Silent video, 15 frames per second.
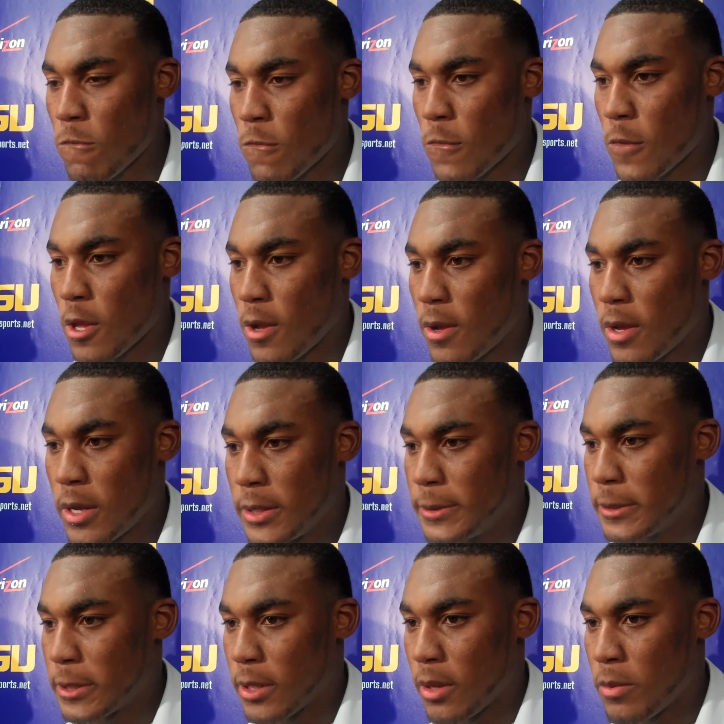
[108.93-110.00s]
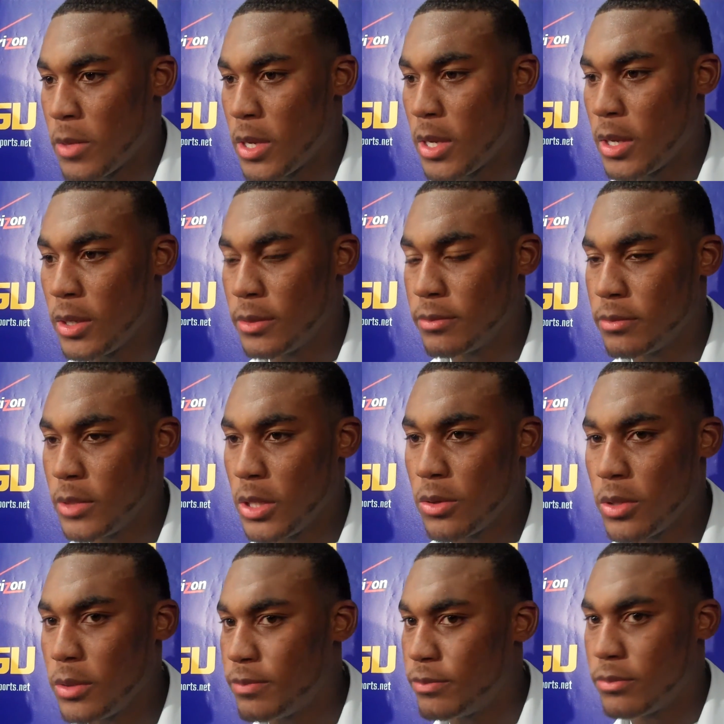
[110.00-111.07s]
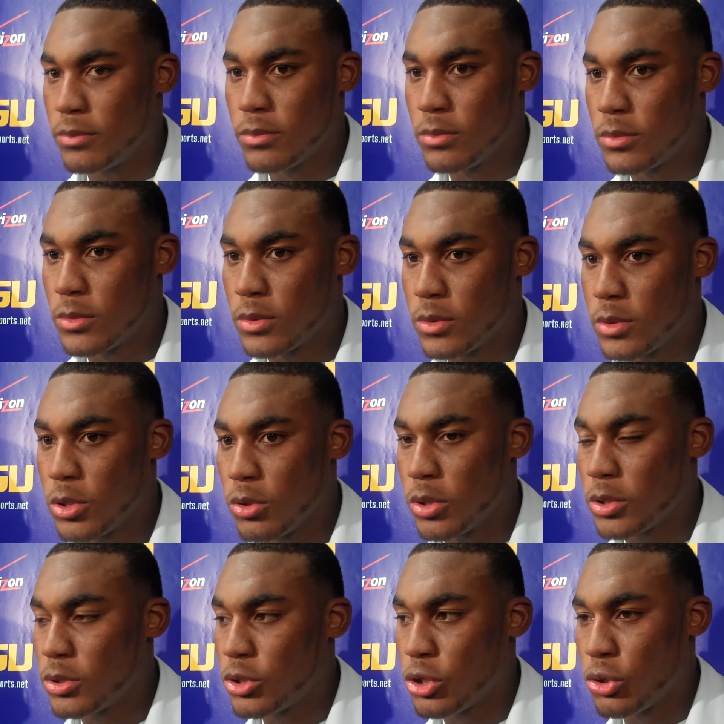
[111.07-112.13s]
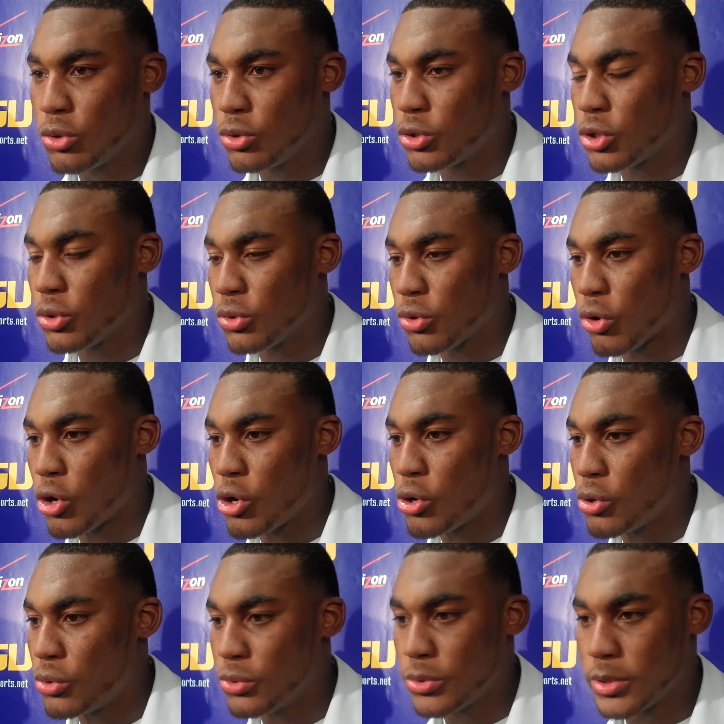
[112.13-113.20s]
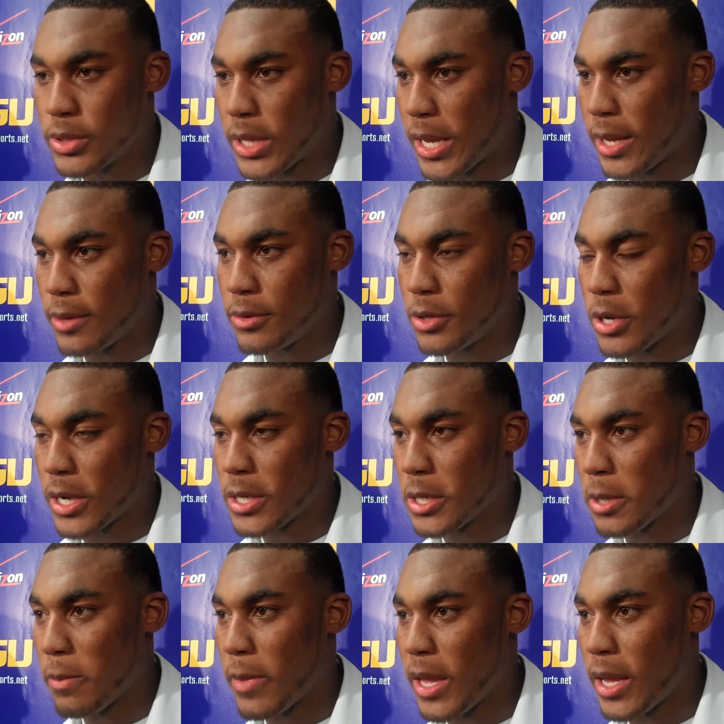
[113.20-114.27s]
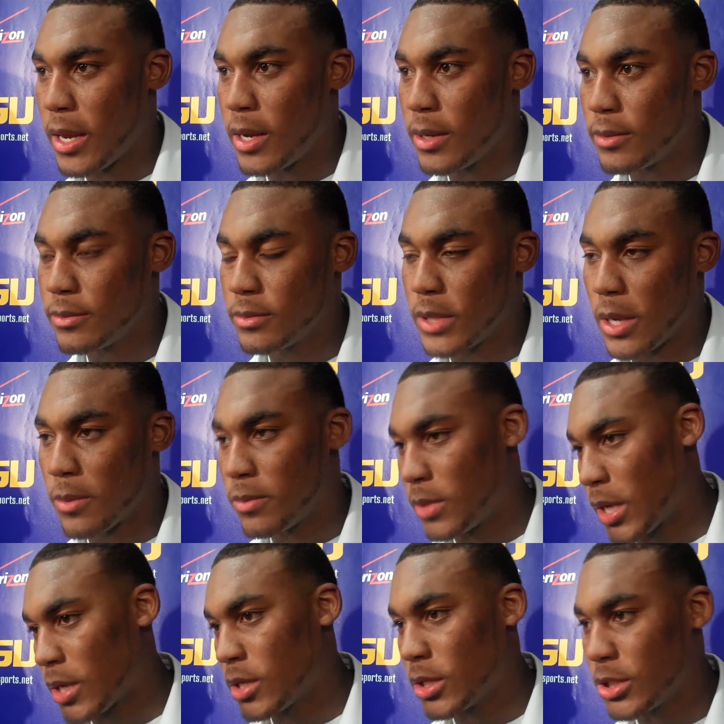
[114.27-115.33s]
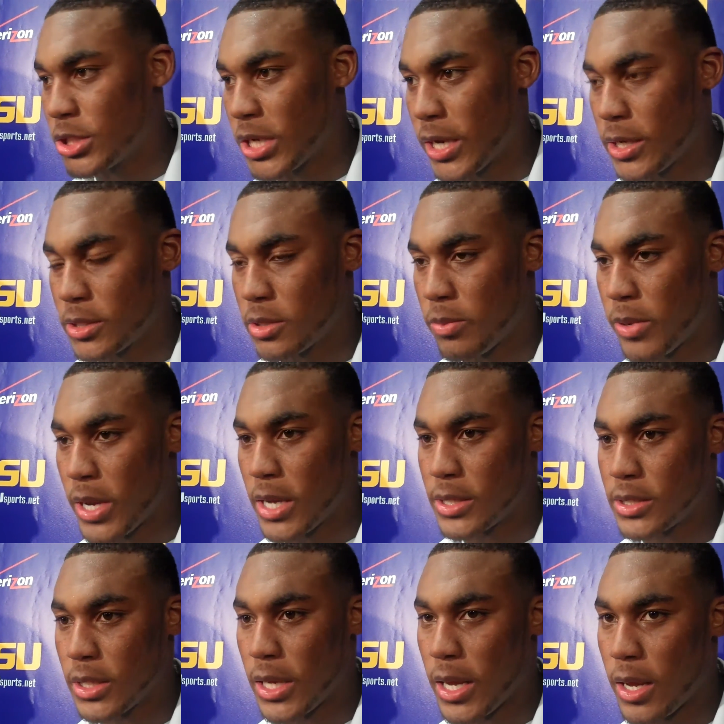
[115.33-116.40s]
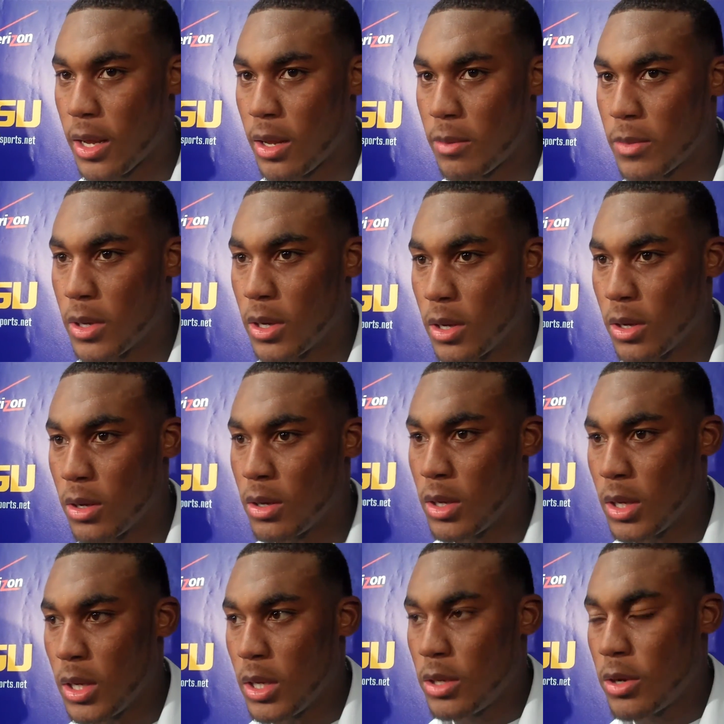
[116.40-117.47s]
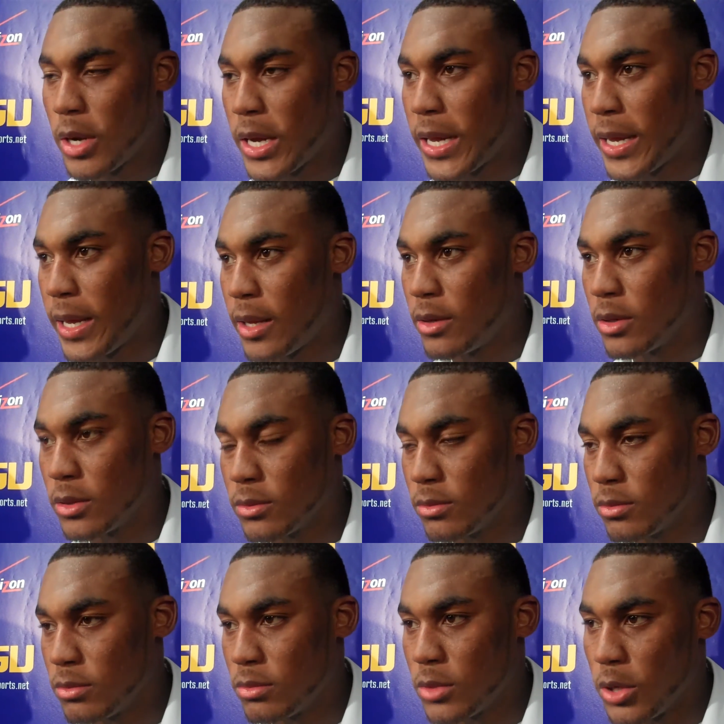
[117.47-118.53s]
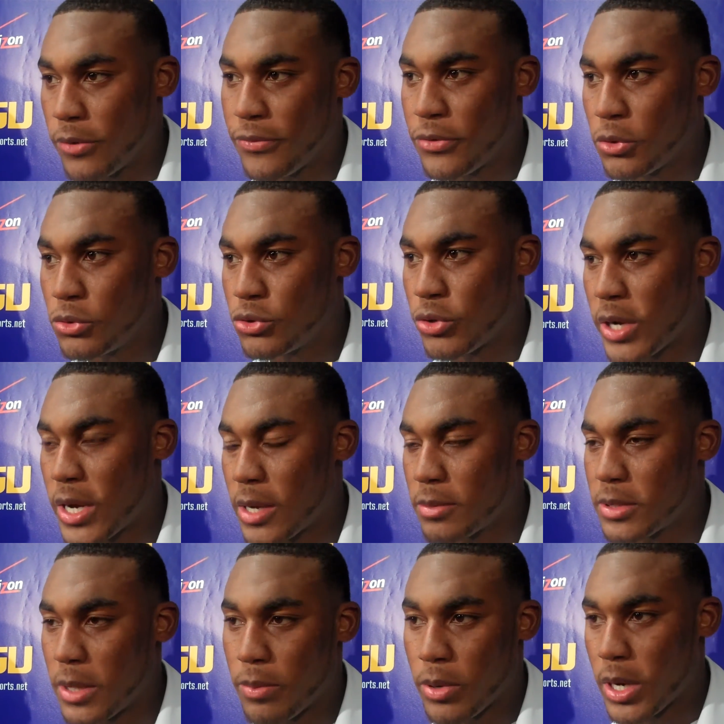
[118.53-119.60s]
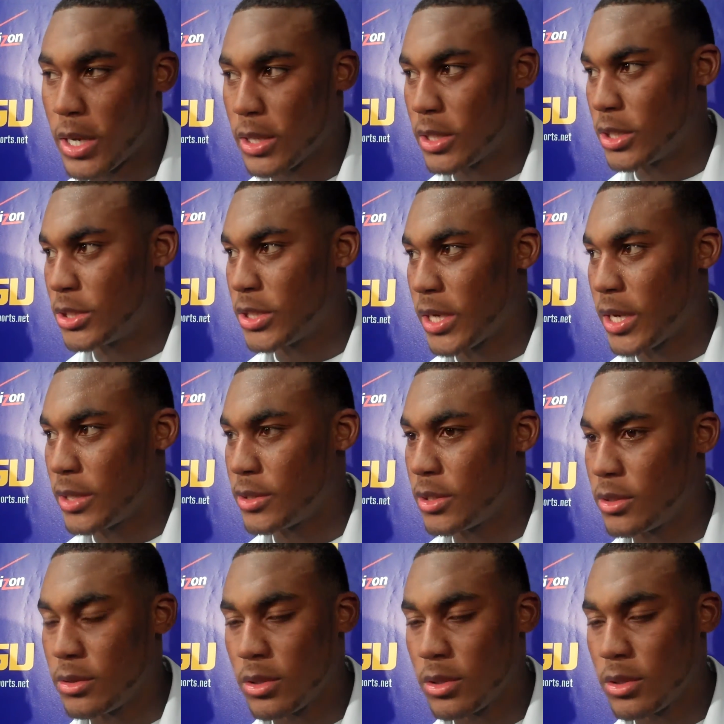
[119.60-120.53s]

I mean, two throws that, I could have made that could have changed the passing game. I had, a few drops that probably could have changed it.